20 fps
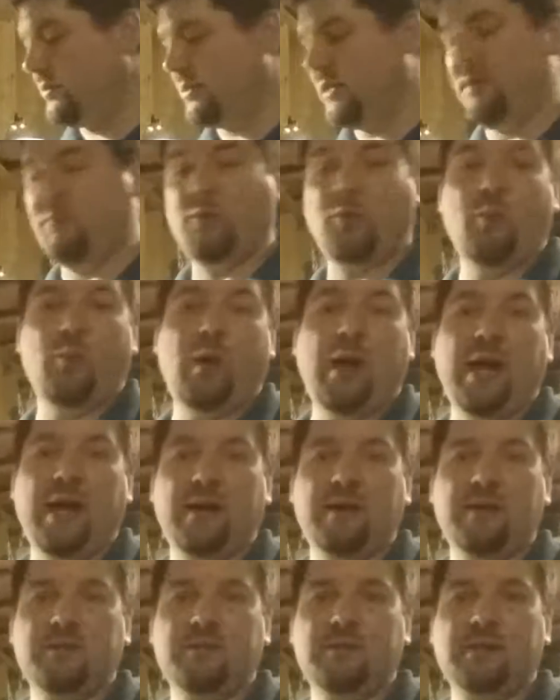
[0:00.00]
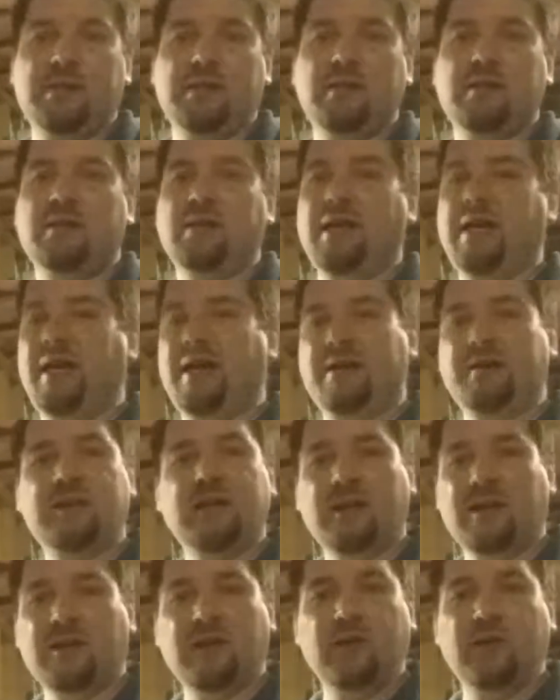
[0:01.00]
They were round. They had
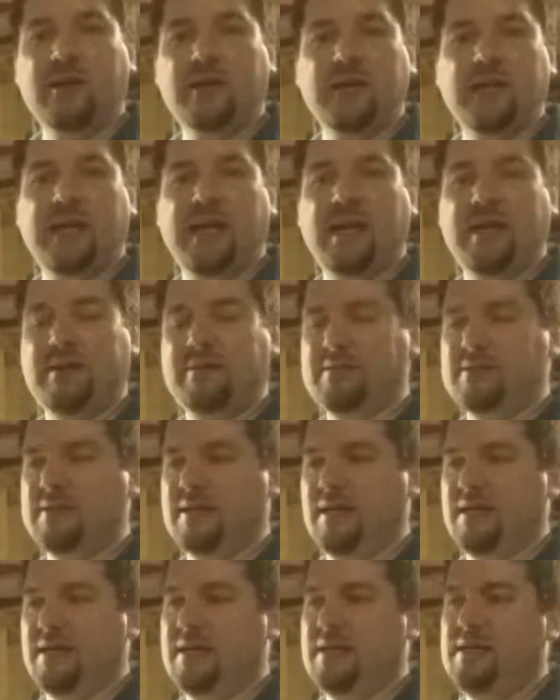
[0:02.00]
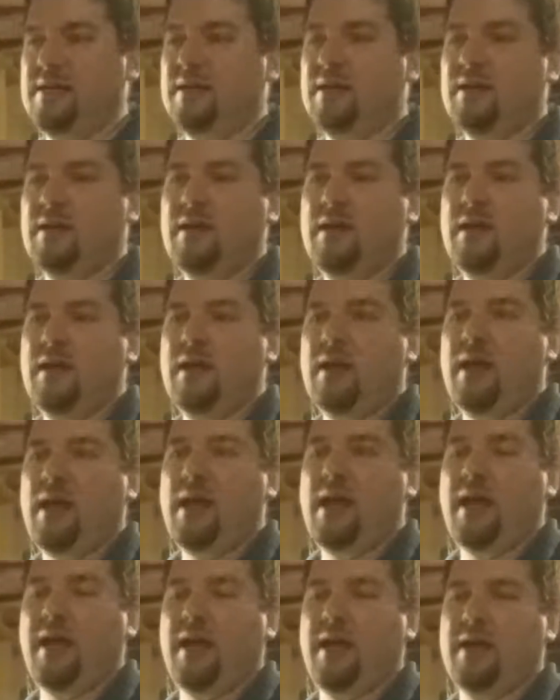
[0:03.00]
color on the outside.
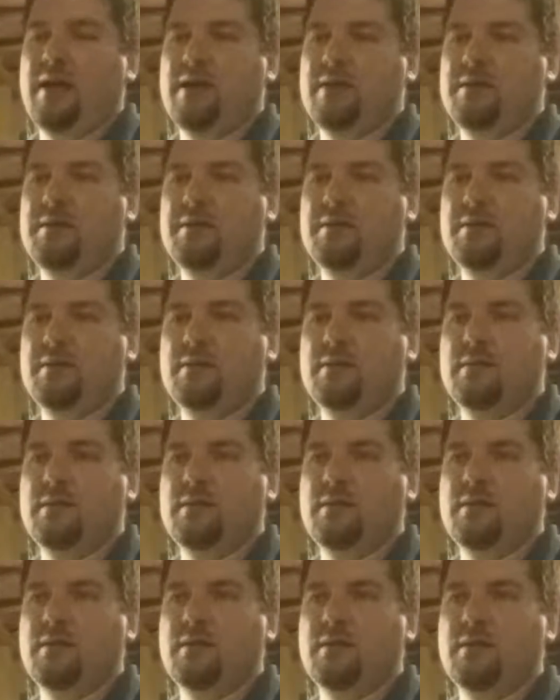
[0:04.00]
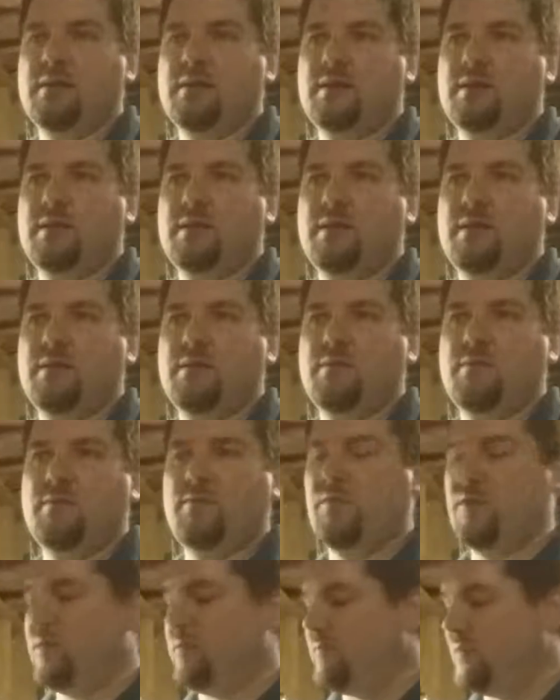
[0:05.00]
And
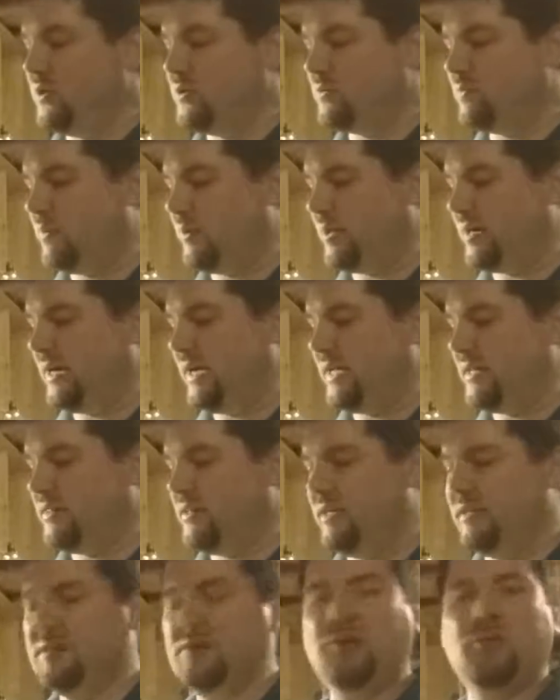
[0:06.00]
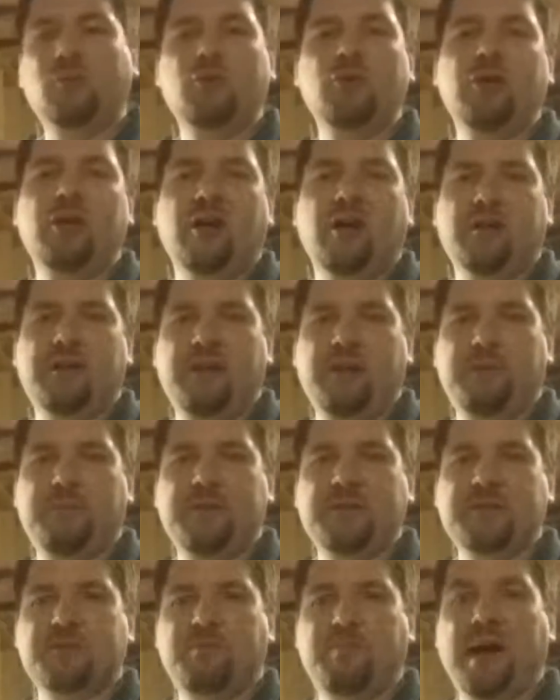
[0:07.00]
for the most part, I think the wood on
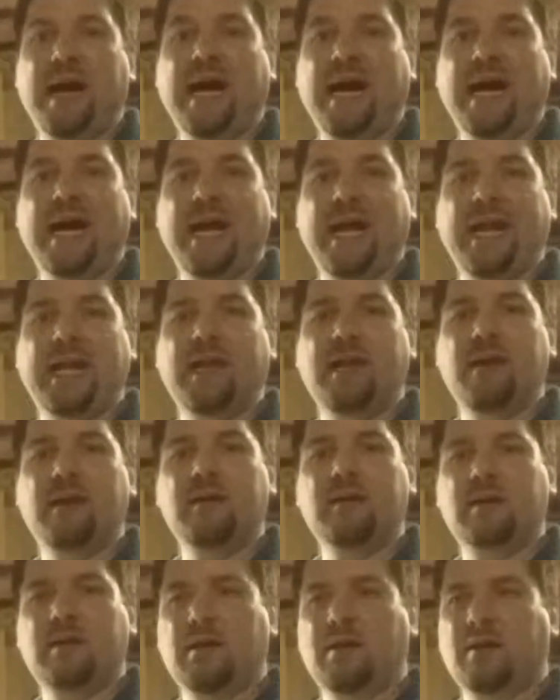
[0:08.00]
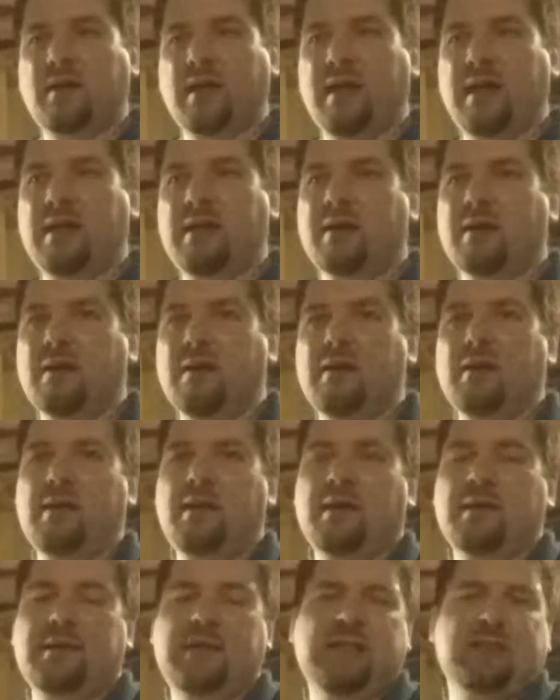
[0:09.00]
them is pine okay?
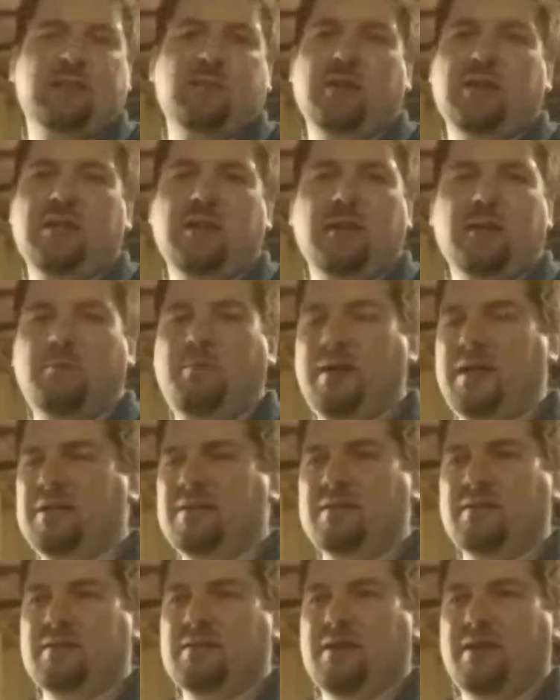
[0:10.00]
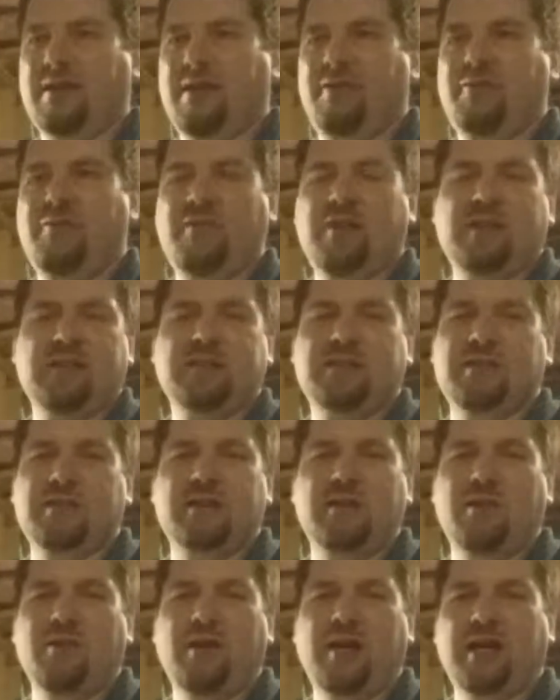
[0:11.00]
That's what color pencils are. They
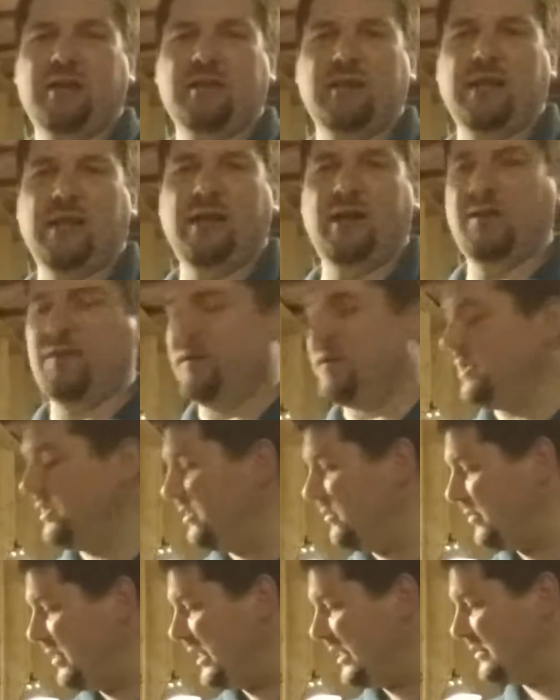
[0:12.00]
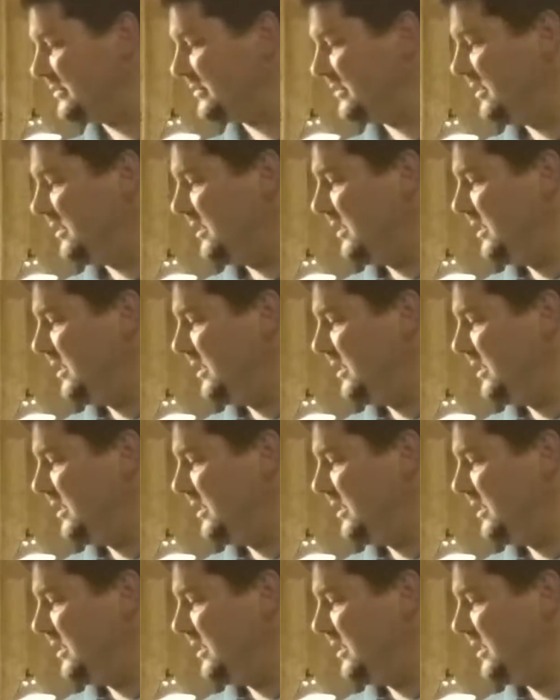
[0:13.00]
function correctly here in the U.S.